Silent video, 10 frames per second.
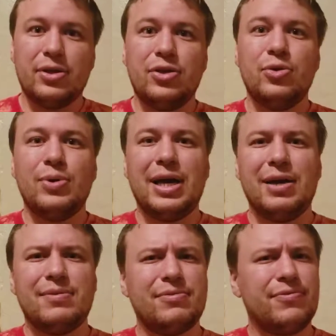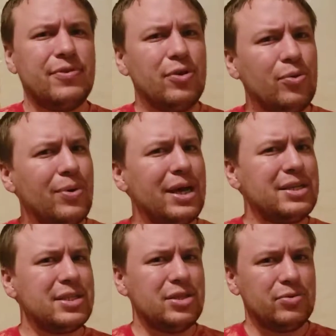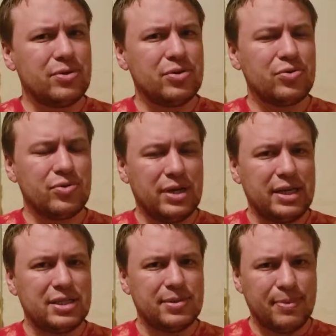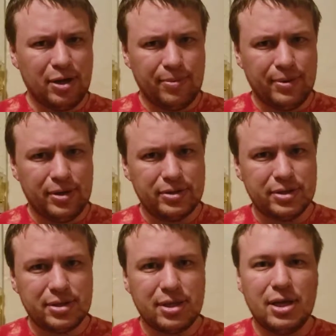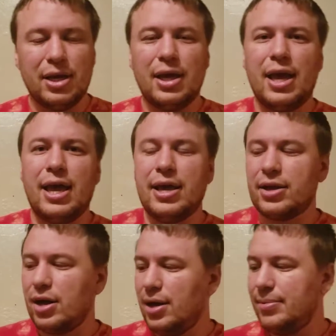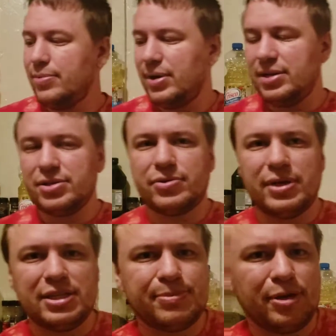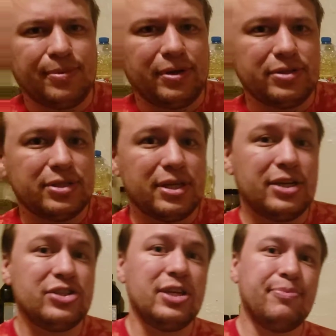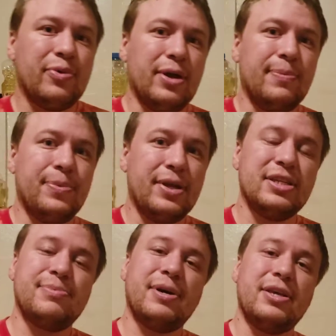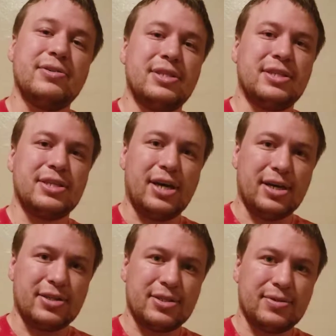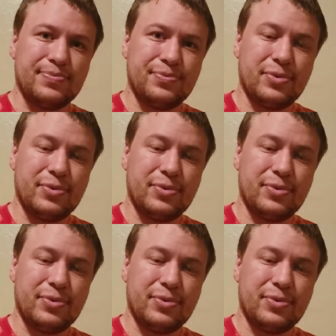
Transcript: you have a few ways that you can create spell balls. A common way to create spell balls, and a cheap way, is by using socks.